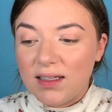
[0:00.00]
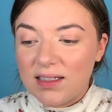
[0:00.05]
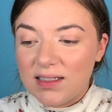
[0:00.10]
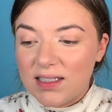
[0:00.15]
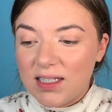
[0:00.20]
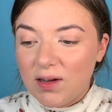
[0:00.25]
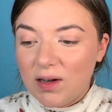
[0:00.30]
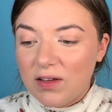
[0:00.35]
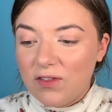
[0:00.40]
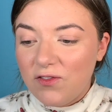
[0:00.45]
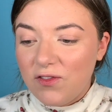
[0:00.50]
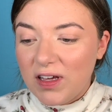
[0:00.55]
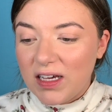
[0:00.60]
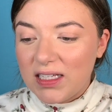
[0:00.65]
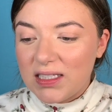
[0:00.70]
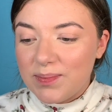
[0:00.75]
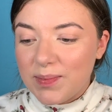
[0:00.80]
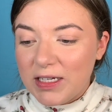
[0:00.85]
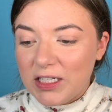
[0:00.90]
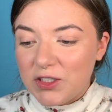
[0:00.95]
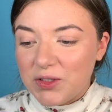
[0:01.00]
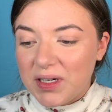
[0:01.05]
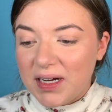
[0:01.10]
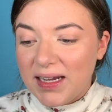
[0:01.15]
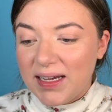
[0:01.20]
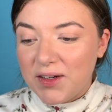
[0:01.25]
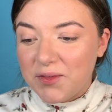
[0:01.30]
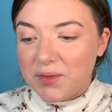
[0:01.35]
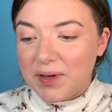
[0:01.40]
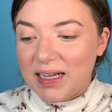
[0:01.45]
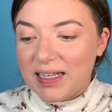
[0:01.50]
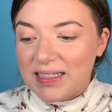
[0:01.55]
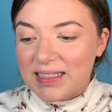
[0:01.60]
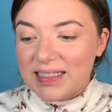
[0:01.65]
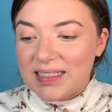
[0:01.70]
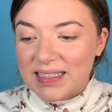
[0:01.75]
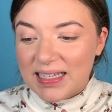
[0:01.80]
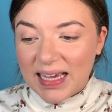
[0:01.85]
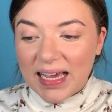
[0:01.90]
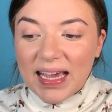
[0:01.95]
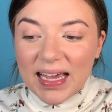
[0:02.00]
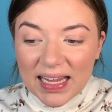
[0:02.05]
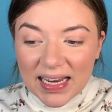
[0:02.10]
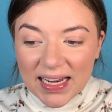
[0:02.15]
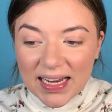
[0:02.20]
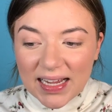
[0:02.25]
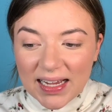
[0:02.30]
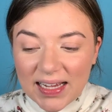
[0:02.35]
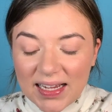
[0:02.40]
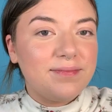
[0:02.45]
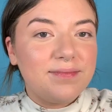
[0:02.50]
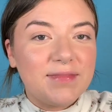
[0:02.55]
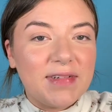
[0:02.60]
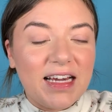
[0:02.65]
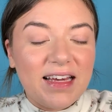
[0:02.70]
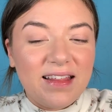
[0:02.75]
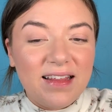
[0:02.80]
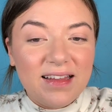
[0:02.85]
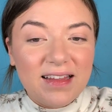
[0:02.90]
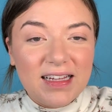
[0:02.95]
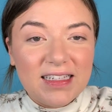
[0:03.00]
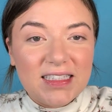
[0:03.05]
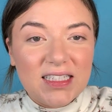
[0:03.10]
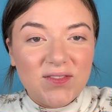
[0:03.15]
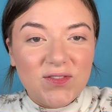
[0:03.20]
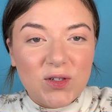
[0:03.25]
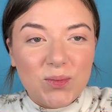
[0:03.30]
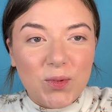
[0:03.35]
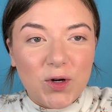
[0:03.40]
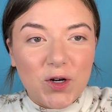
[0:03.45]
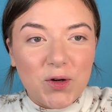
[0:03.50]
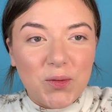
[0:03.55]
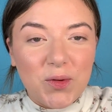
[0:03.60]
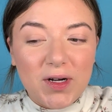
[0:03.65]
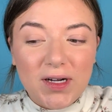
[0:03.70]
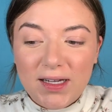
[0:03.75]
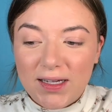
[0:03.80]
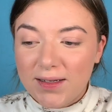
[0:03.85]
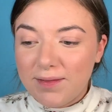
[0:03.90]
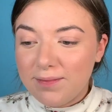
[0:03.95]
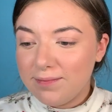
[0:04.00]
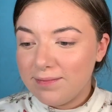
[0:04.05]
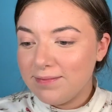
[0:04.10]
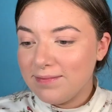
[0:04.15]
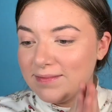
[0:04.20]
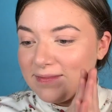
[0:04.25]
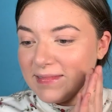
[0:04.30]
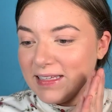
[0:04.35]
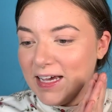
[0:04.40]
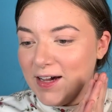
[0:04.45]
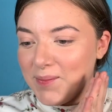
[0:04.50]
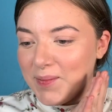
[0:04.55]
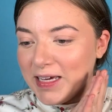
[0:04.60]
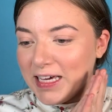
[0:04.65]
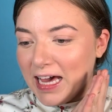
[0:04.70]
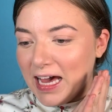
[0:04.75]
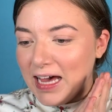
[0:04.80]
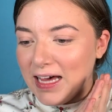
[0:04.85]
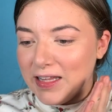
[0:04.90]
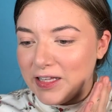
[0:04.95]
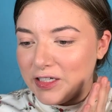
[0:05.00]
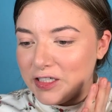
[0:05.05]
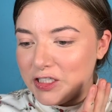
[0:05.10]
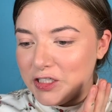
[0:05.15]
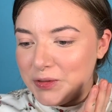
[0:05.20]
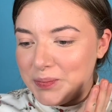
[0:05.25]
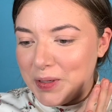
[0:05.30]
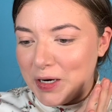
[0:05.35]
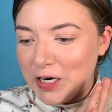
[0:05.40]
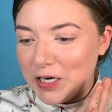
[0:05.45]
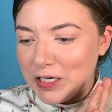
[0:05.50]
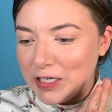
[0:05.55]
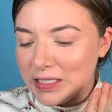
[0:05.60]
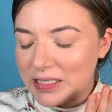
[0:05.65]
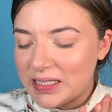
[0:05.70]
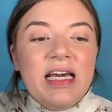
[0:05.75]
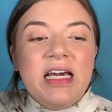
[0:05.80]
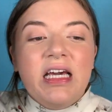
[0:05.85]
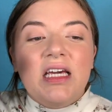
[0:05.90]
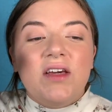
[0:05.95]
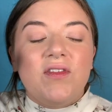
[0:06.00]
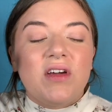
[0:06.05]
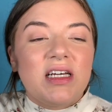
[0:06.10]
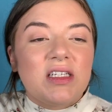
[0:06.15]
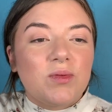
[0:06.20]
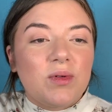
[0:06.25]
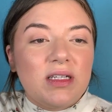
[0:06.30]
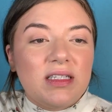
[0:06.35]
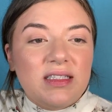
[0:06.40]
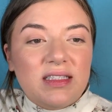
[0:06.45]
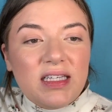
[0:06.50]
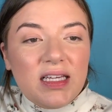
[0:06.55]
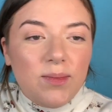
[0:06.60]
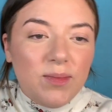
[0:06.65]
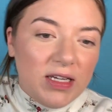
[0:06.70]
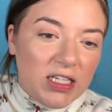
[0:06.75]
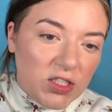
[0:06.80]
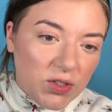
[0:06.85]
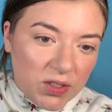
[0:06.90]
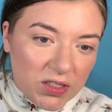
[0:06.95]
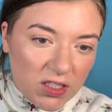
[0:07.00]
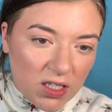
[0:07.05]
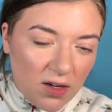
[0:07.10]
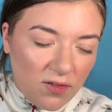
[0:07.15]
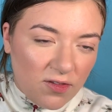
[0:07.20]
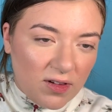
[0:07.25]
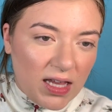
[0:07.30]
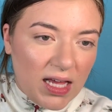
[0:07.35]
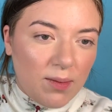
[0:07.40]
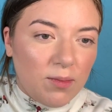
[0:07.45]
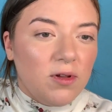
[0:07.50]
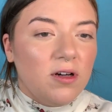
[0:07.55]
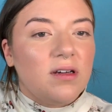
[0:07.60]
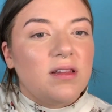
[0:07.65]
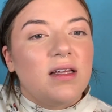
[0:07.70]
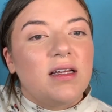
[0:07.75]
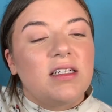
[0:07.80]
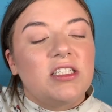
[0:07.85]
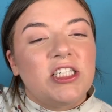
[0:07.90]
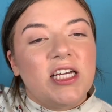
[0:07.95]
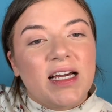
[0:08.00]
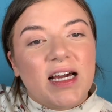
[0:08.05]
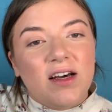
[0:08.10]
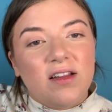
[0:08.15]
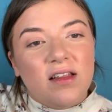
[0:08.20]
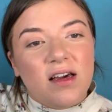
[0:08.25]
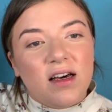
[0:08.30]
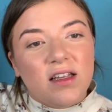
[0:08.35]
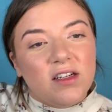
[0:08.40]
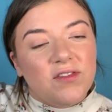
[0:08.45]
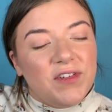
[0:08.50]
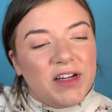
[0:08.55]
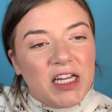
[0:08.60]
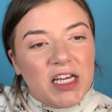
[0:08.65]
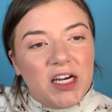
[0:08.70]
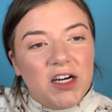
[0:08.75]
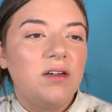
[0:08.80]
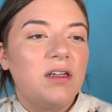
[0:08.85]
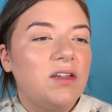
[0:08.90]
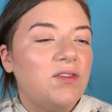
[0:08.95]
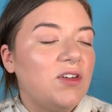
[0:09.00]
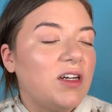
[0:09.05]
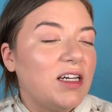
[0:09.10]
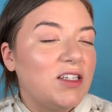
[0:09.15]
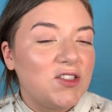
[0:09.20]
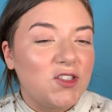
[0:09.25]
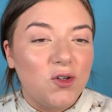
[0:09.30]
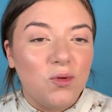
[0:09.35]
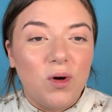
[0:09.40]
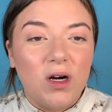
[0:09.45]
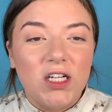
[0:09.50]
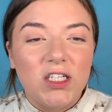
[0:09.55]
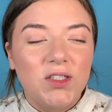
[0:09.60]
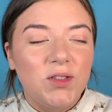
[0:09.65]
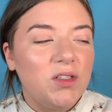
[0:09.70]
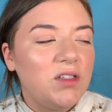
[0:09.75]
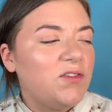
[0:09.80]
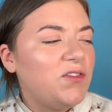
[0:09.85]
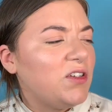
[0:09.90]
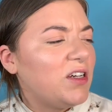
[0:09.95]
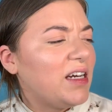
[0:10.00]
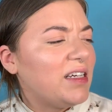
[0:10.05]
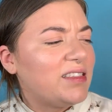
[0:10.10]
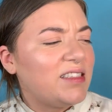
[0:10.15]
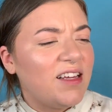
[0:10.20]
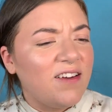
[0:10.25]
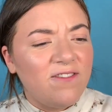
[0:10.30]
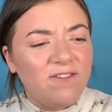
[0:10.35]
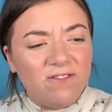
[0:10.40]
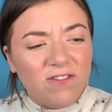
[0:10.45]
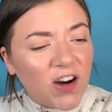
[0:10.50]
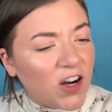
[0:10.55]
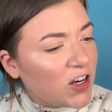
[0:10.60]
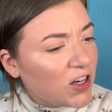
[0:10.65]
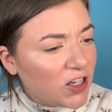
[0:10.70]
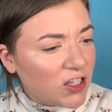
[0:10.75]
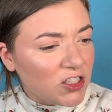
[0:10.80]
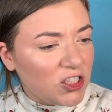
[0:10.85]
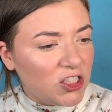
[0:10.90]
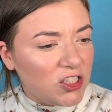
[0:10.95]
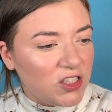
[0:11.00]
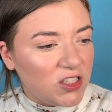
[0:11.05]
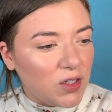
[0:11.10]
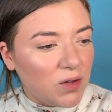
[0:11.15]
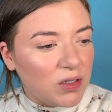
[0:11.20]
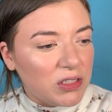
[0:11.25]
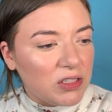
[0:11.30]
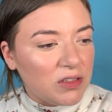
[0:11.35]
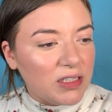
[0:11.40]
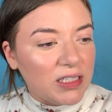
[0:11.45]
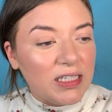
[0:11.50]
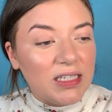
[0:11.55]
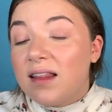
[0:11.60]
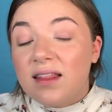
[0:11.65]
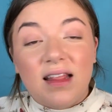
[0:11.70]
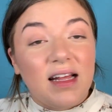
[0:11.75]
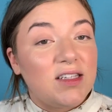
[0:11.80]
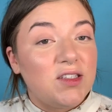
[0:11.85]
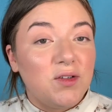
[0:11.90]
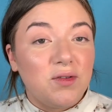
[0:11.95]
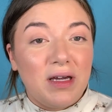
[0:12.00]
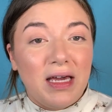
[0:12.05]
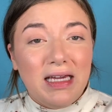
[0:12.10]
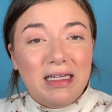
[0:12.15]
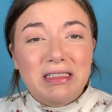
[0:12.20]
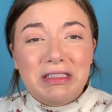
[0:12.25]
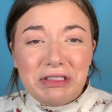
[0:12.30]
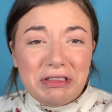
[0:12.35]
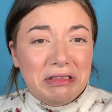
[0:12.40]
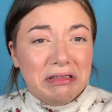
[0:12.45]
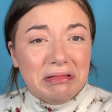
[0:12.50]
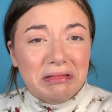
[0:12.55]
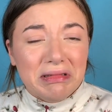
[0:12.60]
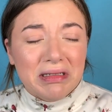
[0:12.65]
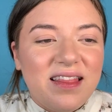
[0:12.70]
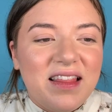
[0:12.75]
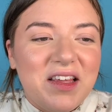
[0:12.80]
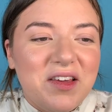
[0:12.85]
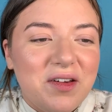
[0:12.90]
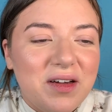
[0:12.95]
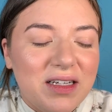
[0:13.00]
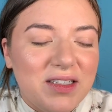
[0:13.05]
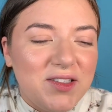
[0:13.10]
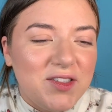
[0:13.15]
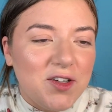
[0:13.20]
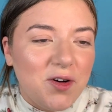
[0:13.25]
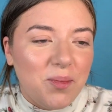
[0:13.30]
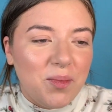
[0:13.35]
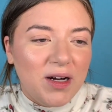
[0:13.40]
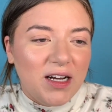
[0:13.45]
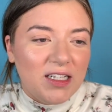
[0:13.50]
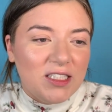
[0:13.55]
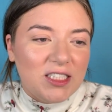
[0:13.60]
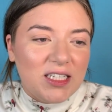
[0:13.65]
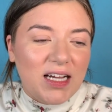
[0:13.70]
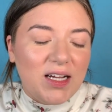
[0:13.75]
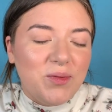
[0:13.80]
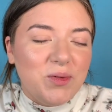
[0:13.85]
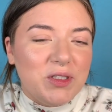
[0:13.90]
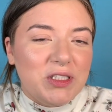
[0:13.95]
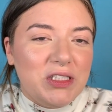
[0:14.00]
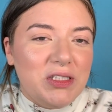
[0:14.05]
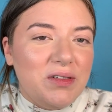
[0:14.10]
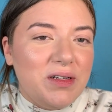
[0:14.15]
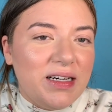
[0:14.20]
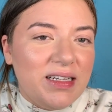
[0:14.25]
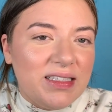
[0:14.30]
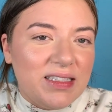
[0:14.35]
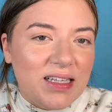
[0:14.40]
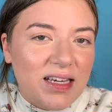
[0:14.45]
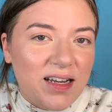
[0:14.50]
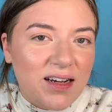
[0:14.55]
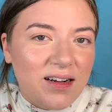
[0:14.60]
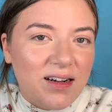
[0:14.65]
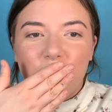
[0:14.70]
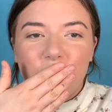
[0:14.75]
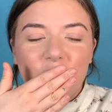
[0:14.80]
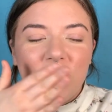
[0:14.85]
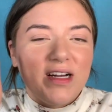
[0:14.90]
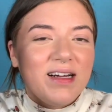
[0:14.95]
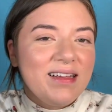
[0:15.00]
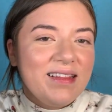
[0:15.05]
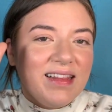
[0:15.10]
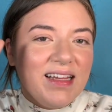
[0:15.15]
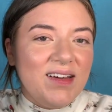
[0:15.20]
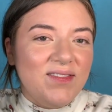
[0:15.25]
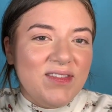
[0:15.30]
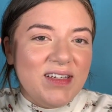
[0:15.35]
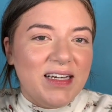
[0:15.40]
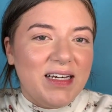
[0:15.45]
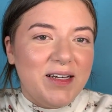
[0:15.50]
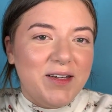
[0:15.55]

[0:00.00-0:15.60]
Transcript: is how I fix my dry and red skin. I think that's it for part 1. Oh my god, there are 2 parts. If you guys want to see me do a soft glam look, then check out the other video. If you guys don't want to, and if you guys say, F her, she's so annoying, that's okay too. Thank you guys so much. I will see you guys later. Love ya.